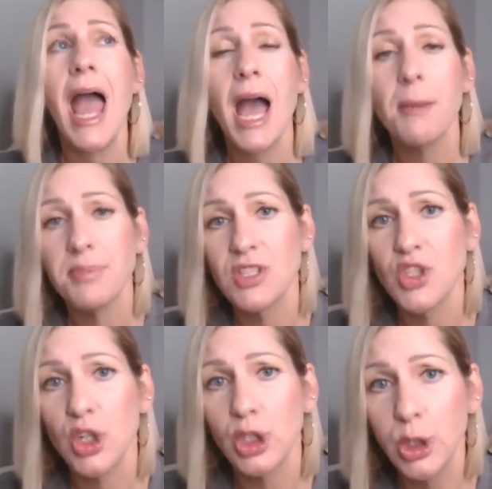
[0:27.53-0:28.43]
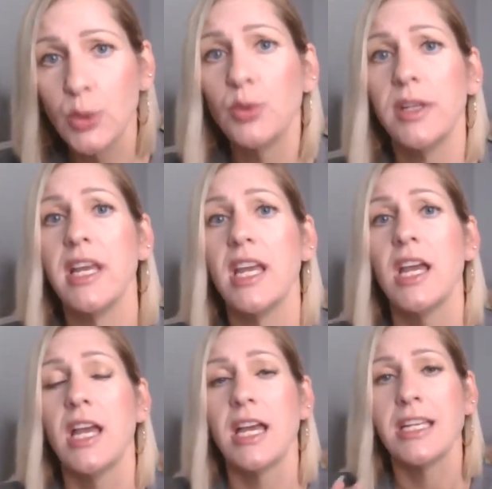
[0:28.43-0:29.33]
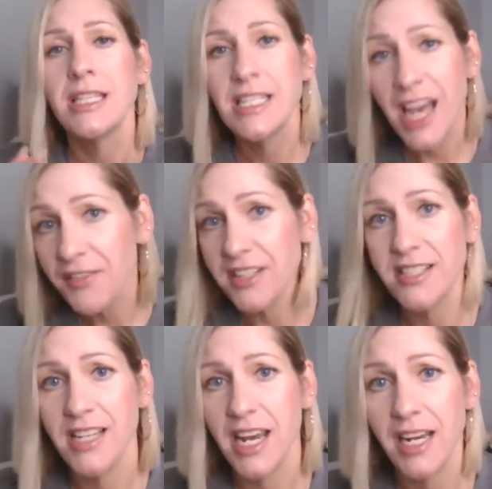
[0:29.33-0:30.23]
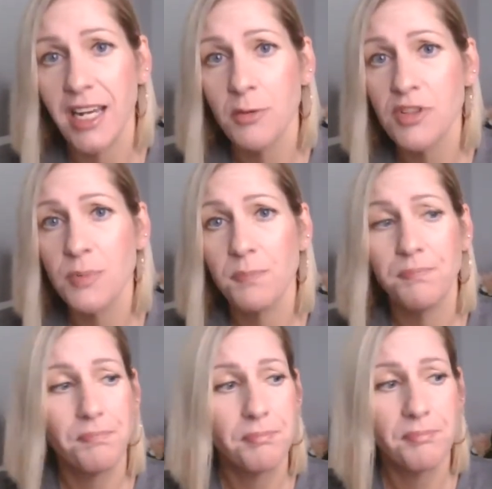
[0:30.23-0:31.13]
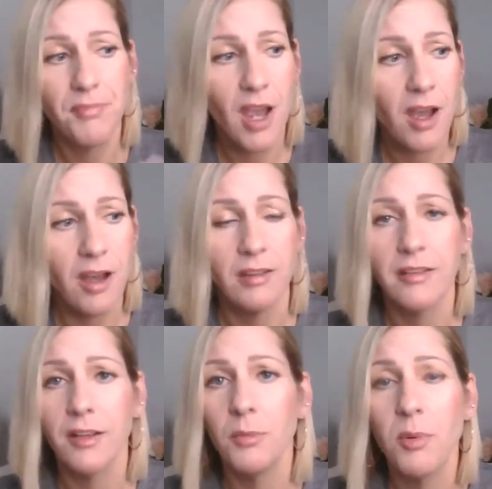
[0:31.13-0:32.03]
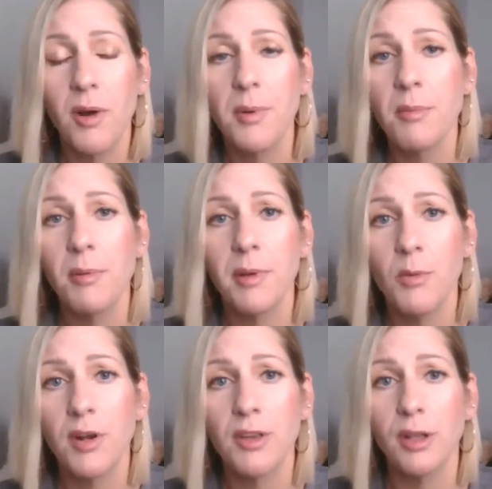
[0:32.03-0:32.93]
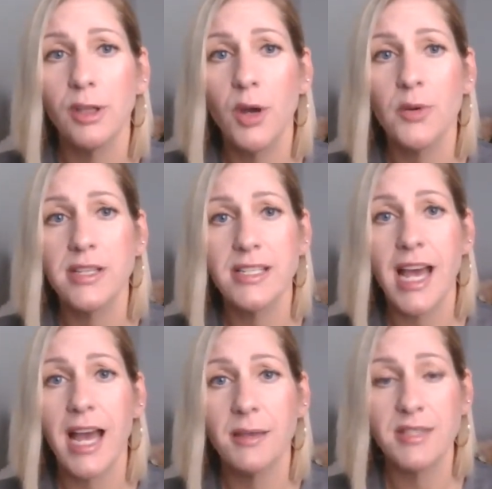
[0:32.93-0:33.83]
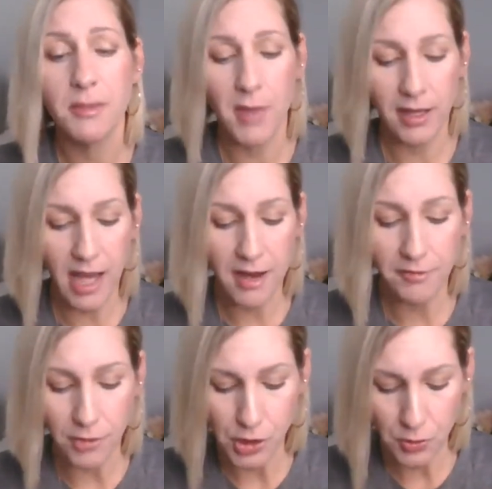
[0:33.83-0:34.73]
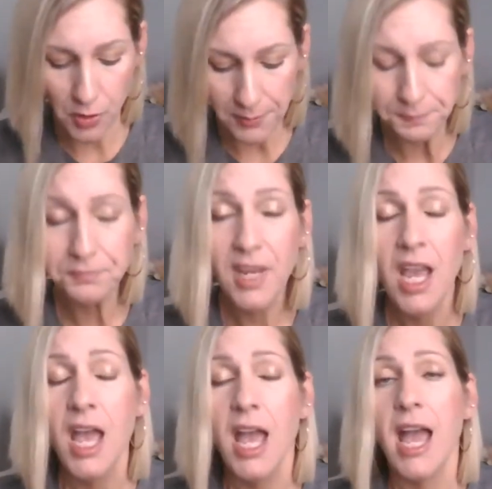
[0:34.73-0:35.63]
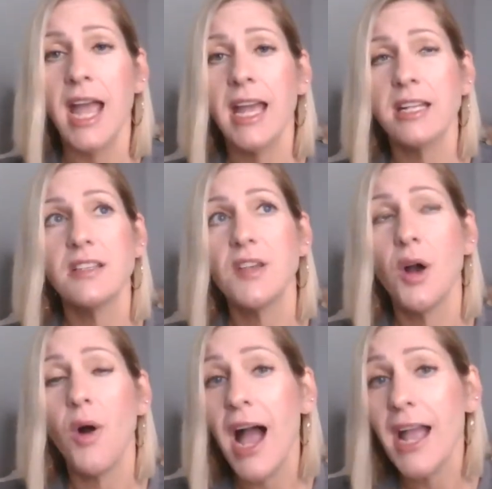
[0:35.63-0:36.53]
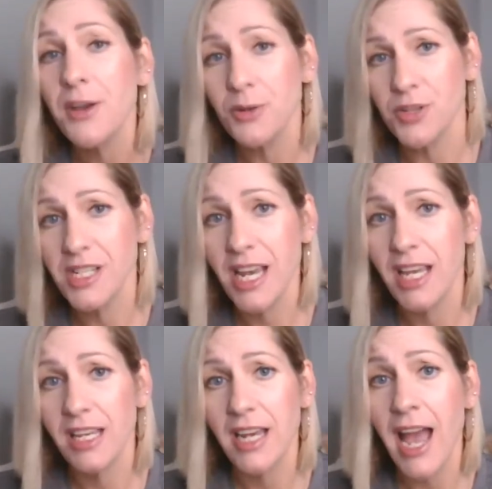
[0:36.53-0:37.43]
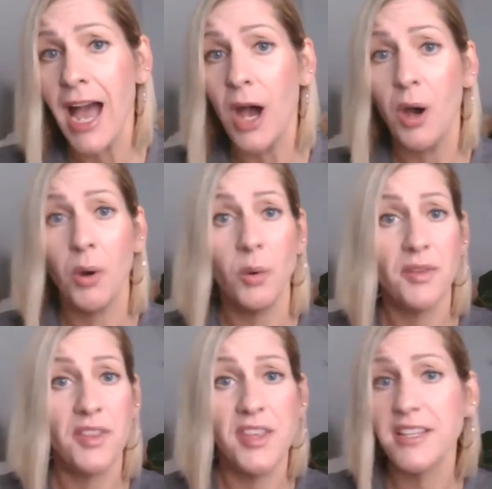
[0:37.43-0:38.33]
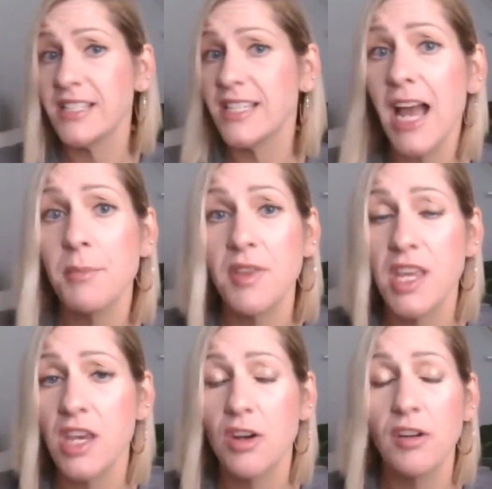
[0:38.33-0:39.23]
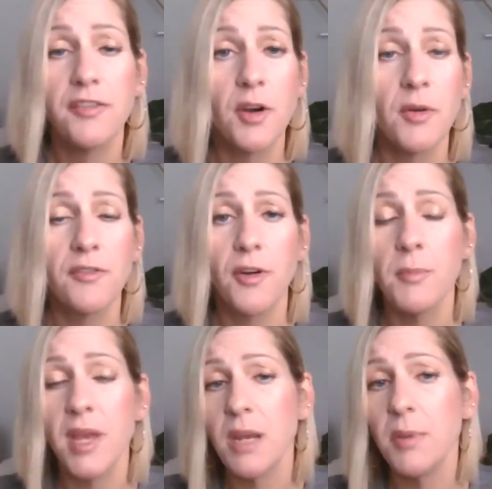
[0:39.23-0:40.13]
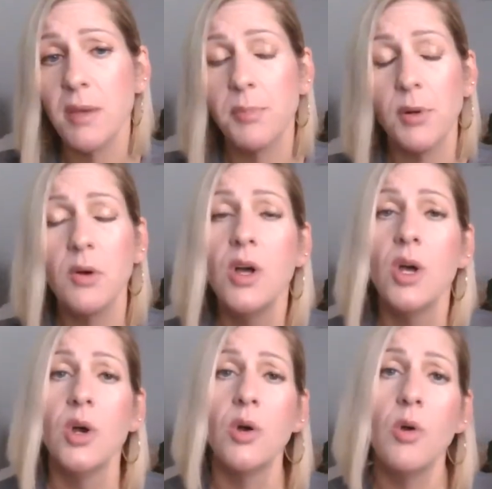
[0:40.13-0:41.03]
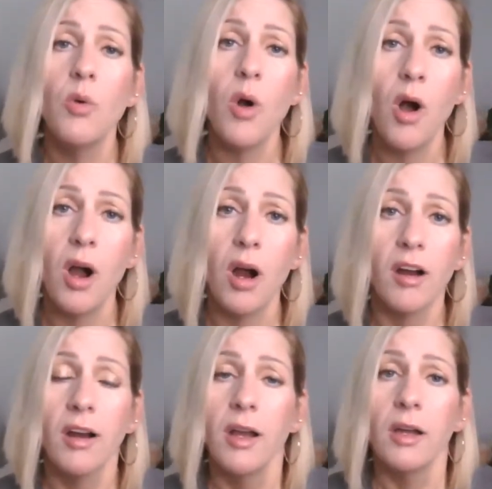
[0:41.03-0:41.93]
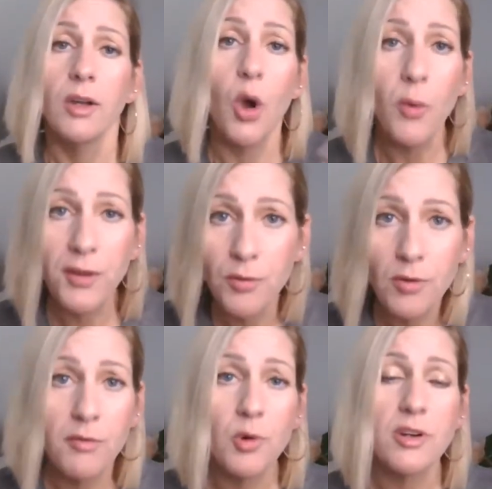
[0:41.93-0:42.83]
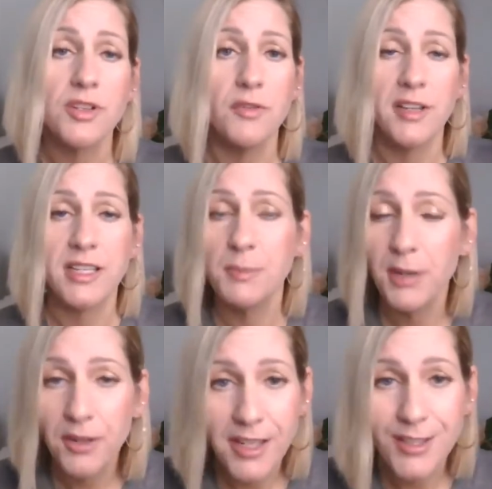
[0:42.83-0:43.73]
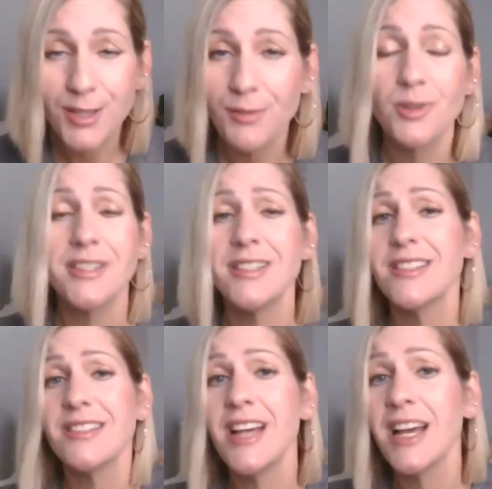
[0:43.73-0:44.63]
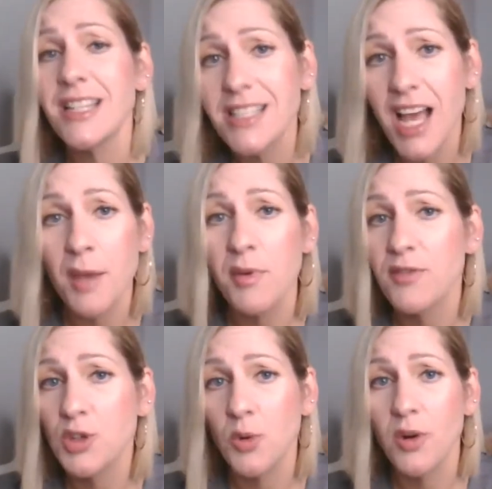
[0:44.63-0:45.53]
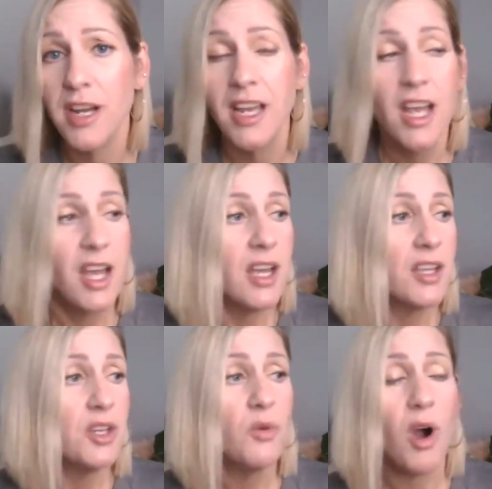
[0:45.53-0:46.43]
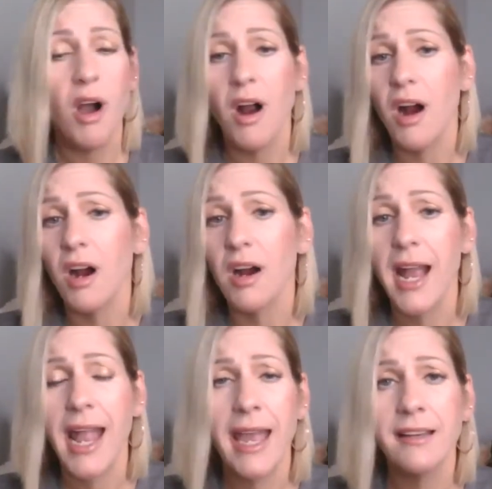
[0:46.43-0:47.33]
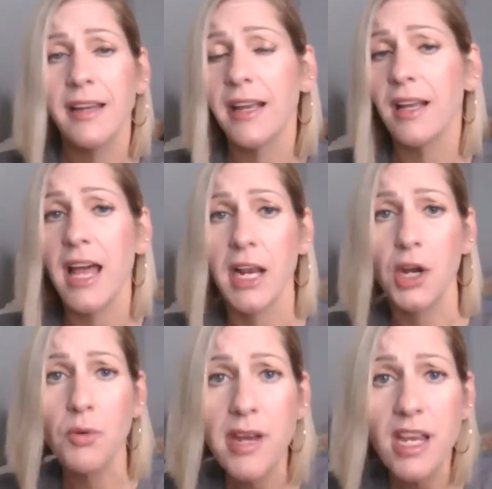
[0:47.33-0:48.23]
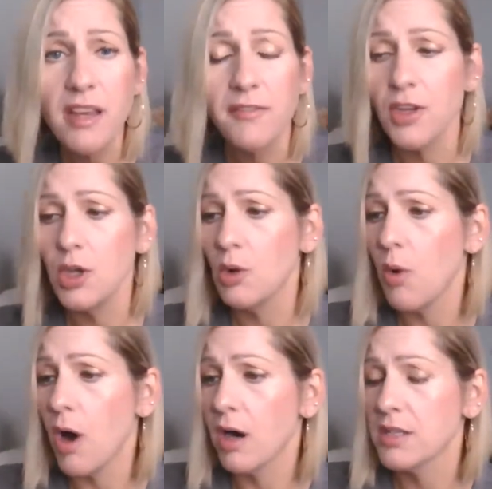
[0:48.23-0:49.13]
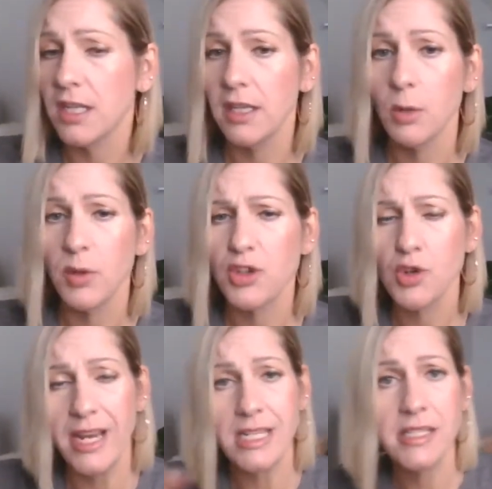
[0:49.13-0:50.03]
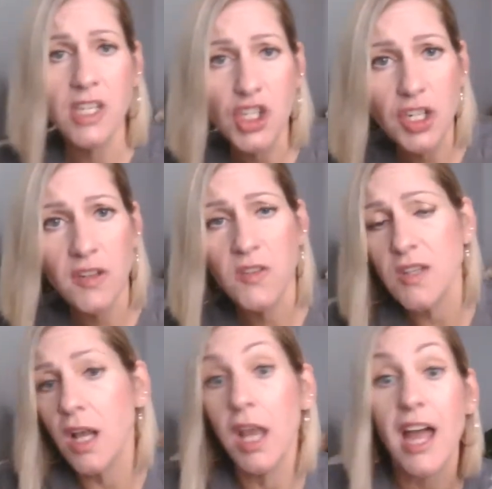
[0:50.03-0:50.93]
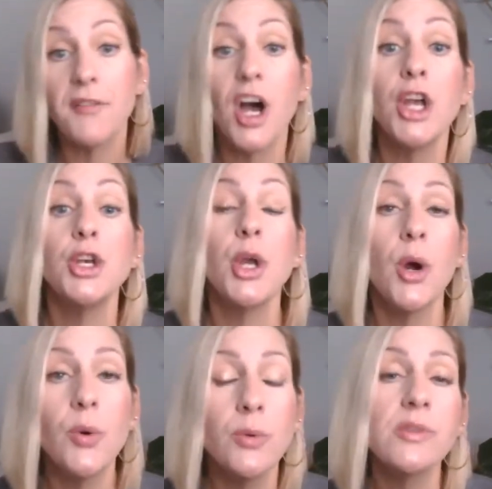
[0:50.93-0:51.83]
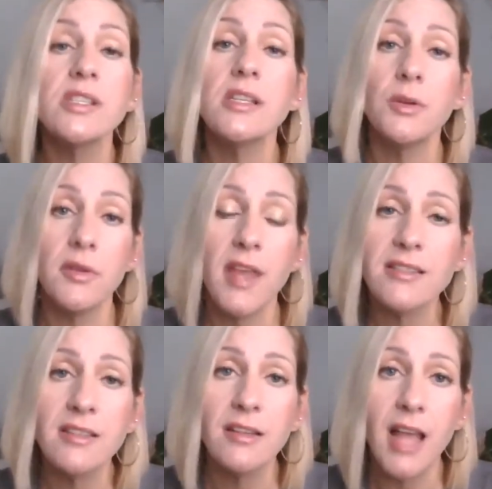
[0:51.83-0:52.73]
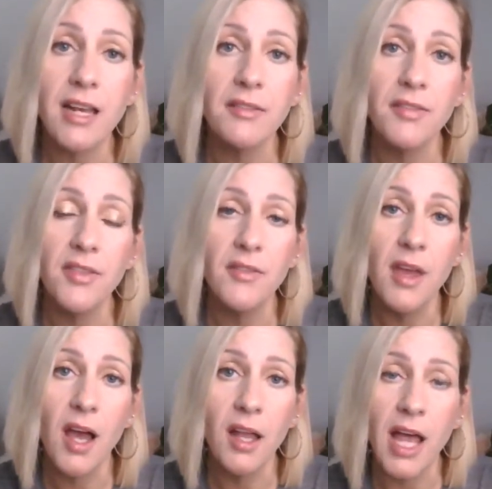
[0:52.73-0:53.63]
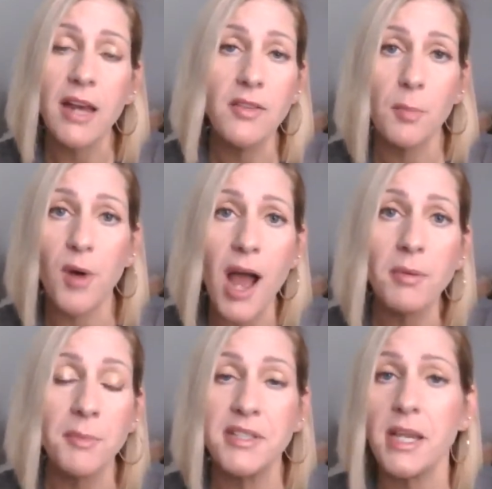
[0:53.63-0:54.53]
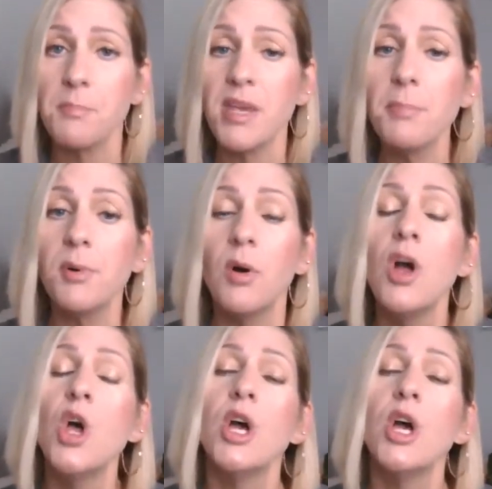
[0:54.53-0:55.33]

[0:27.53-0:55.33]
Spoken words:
absolutely devastating. It was probably one of the lowest times in my life for sure. And so I understand how this time of the year for many people who are going through divorce, who've experienced divorce, this is not a time of joy. You are handling a lot of grief, you are dealing with transitions, a lot of unknowns, and that's a lot of the problem is that people